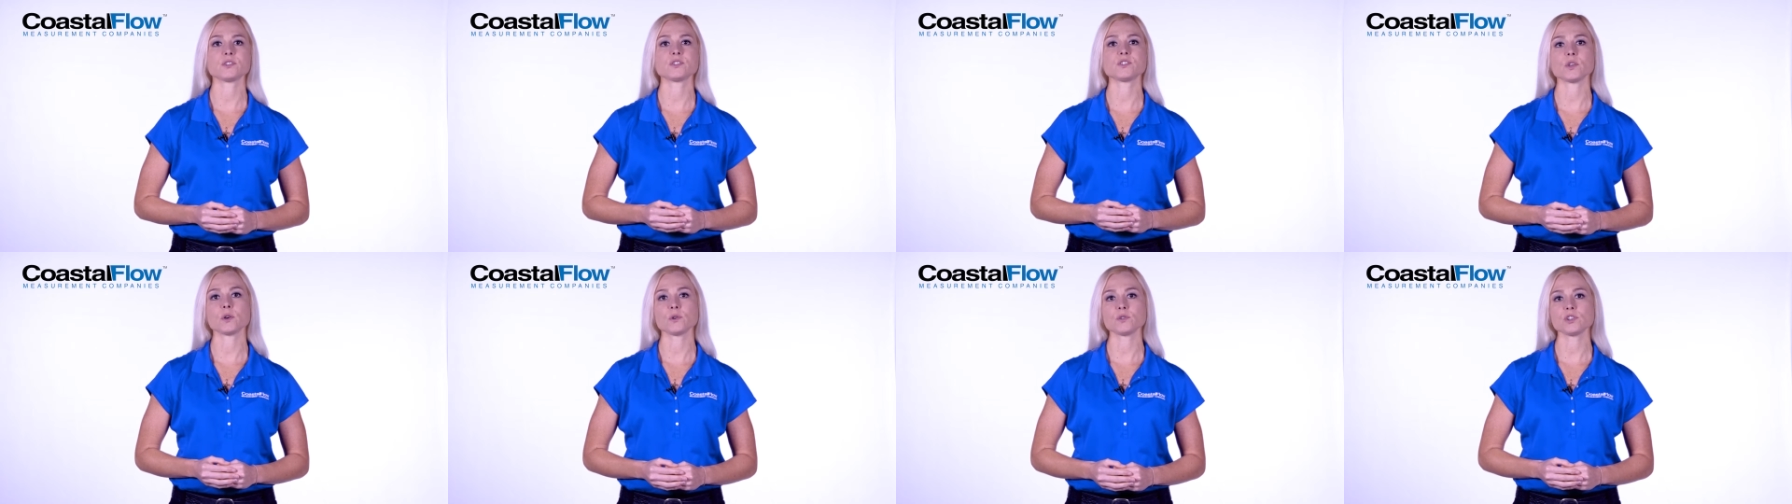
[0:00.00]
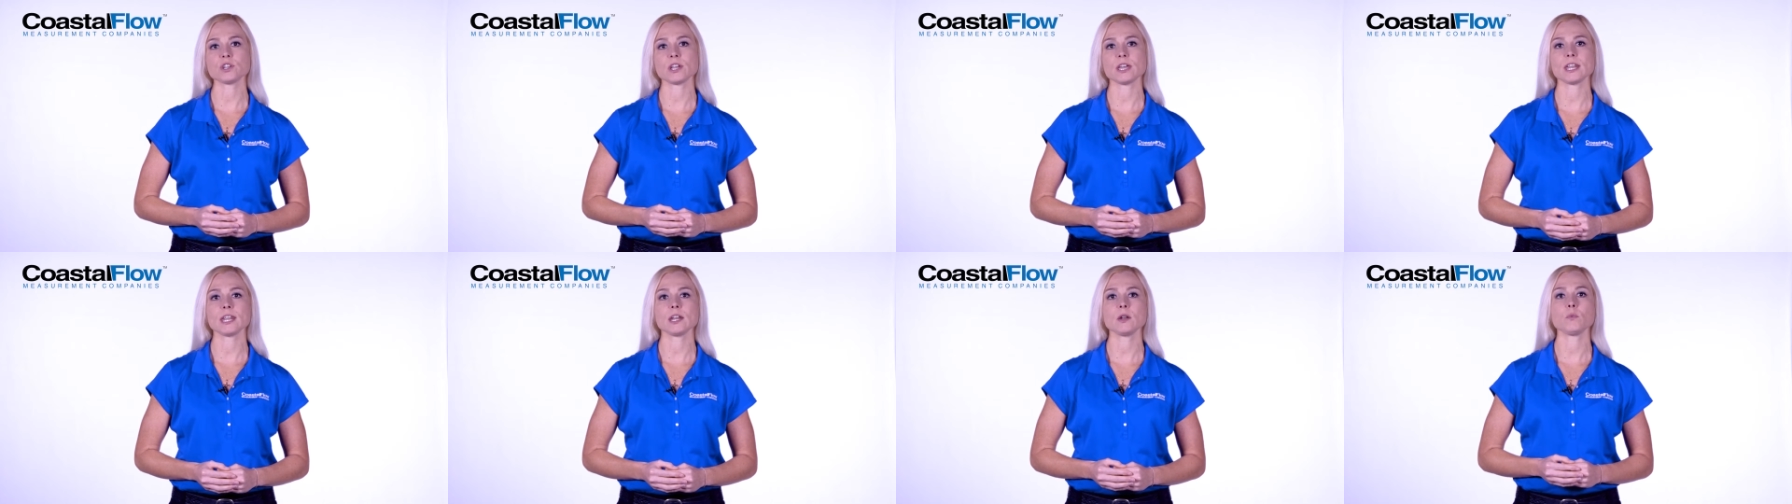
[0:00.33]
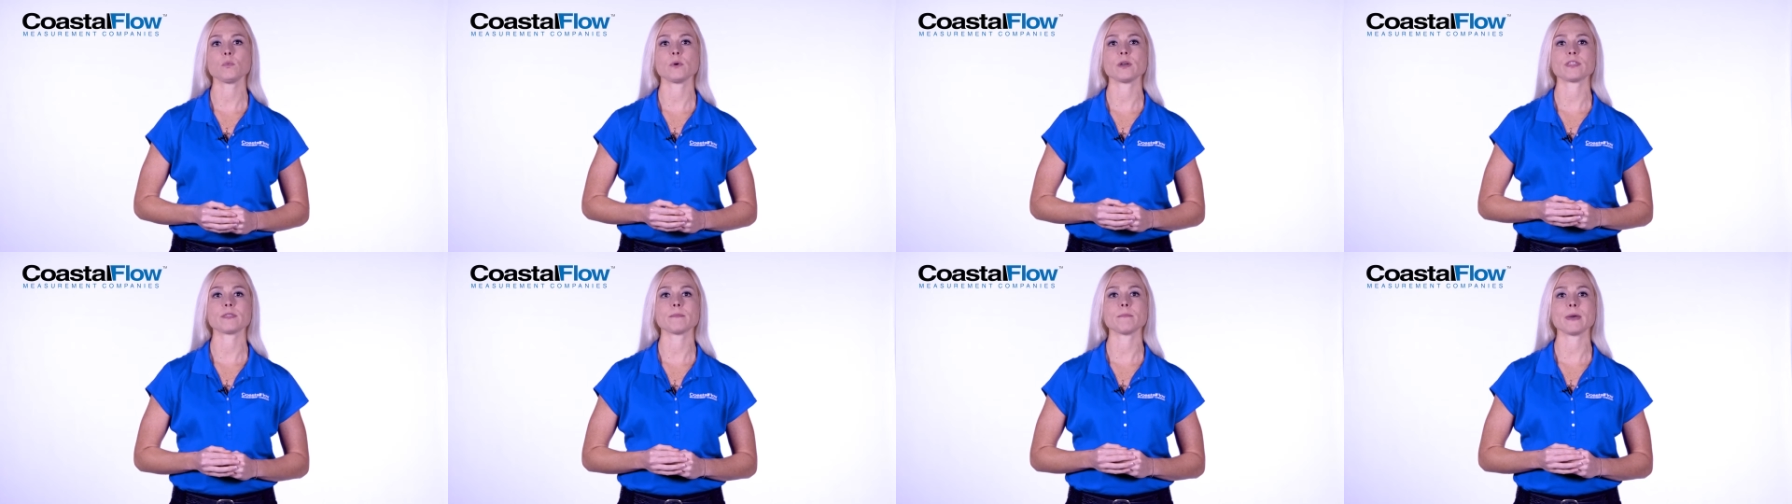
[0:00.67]

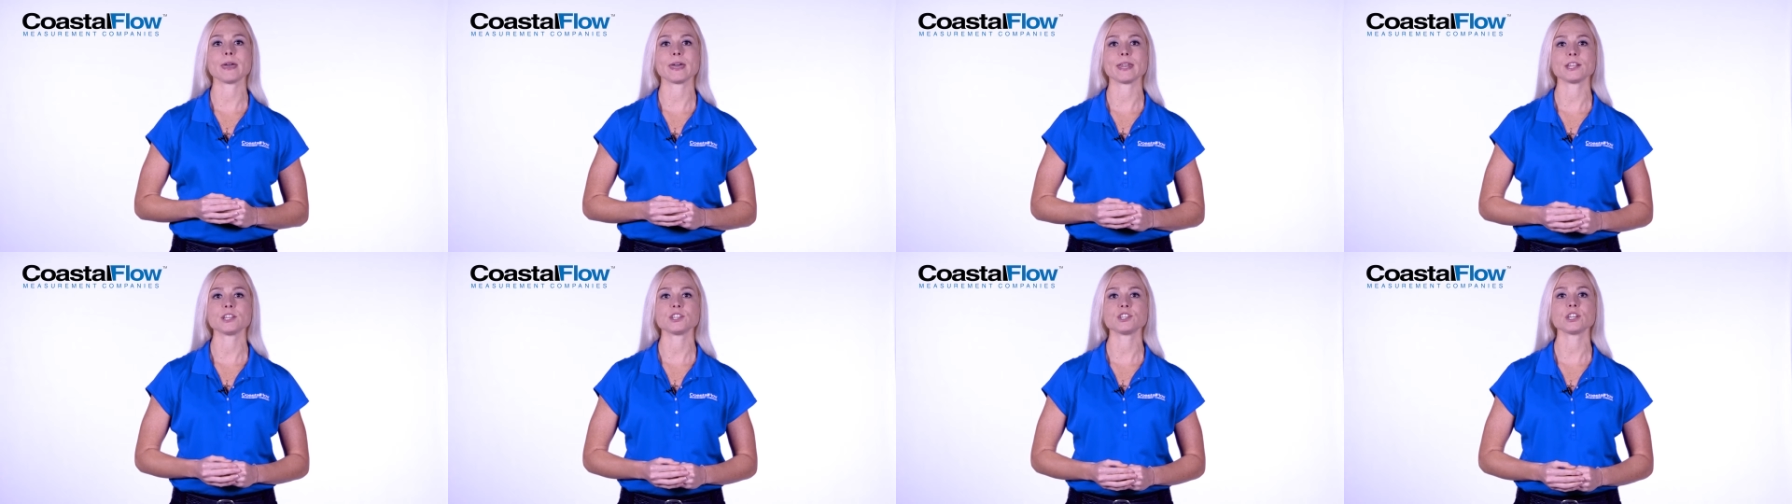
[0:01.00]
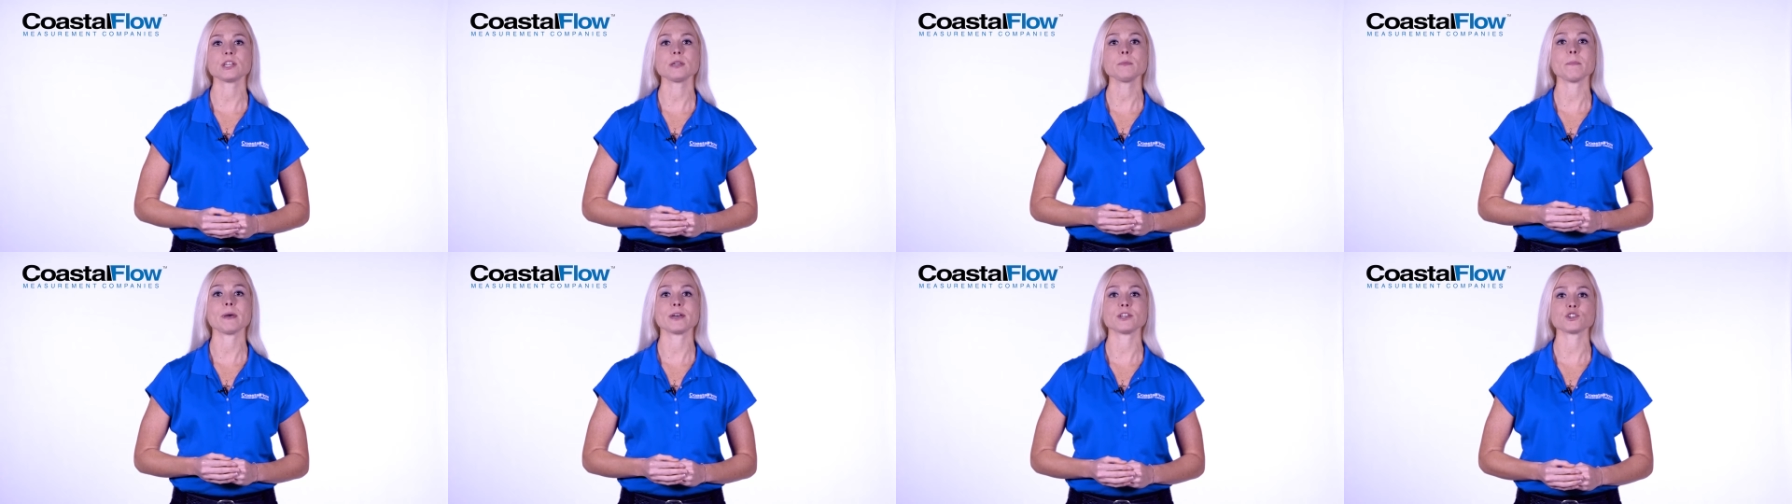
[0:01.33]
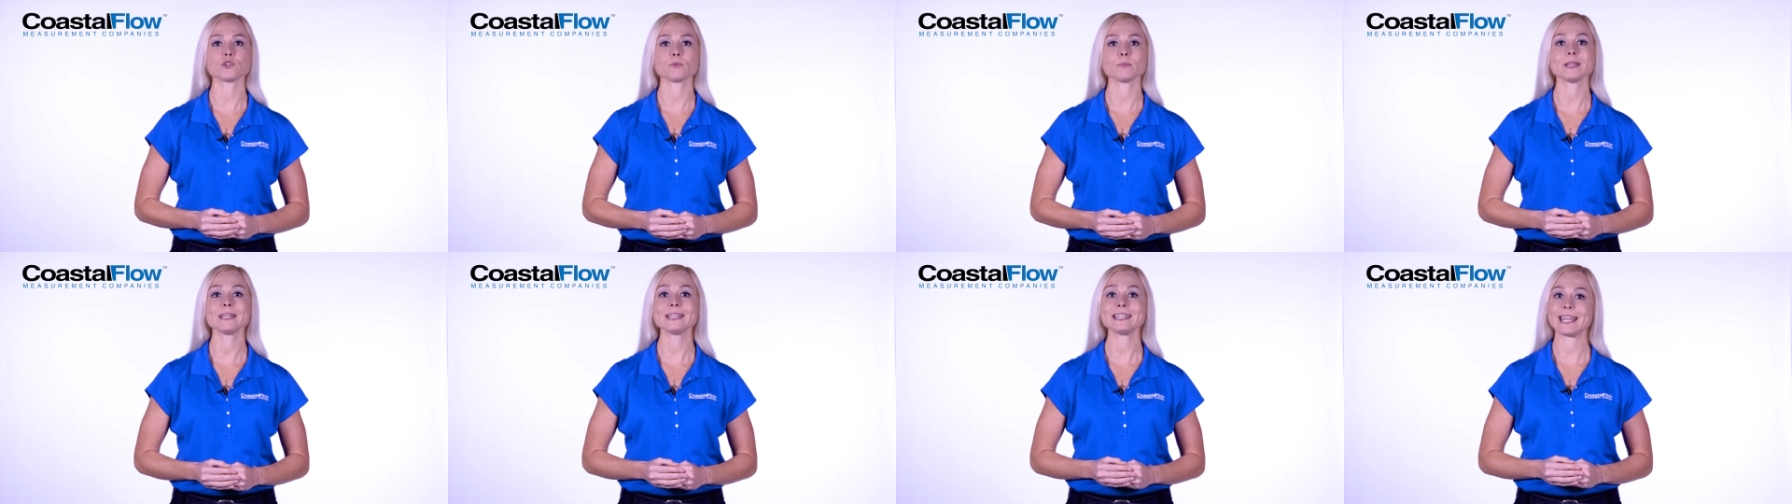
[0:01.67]
associated with managing
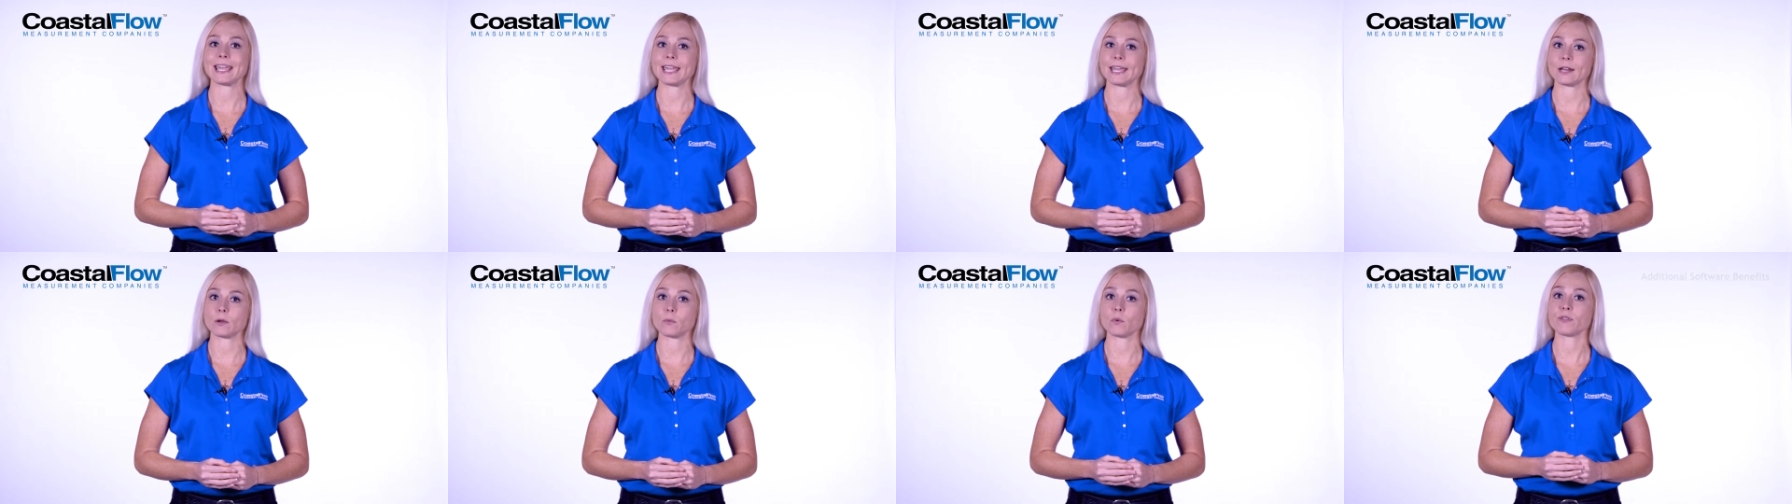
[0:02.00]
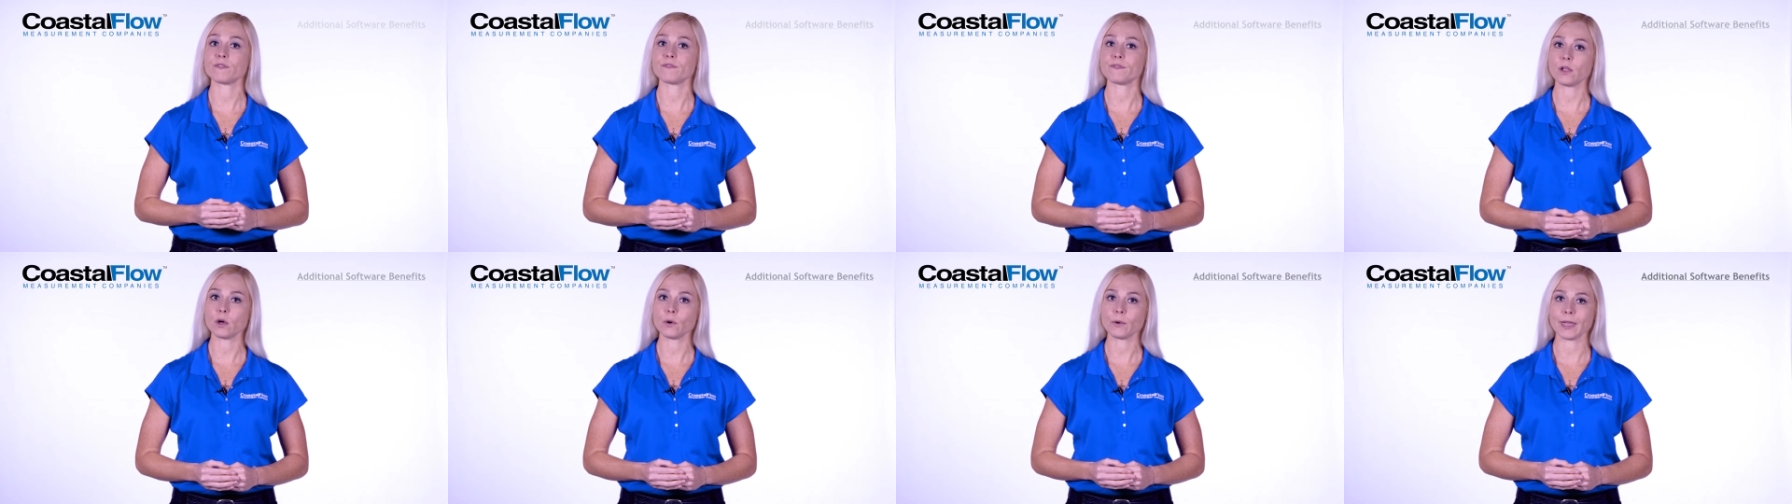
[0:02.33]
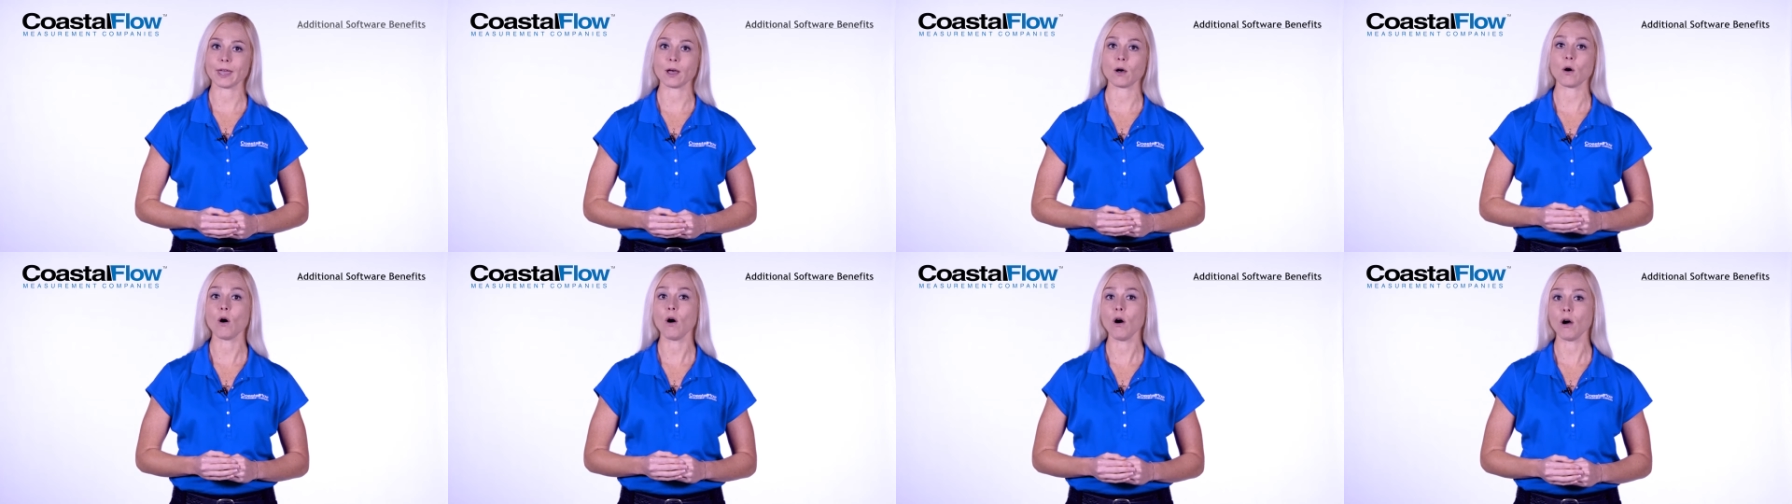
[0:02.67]
measurement data with
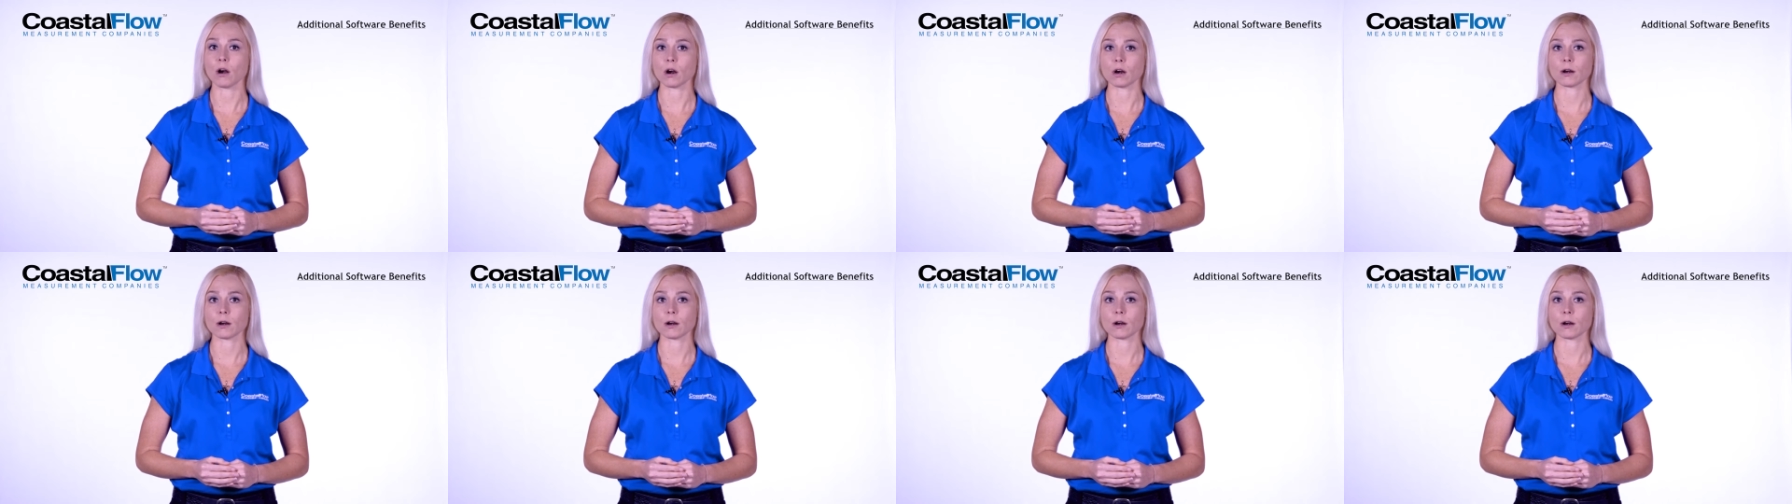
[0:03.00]
FlowCal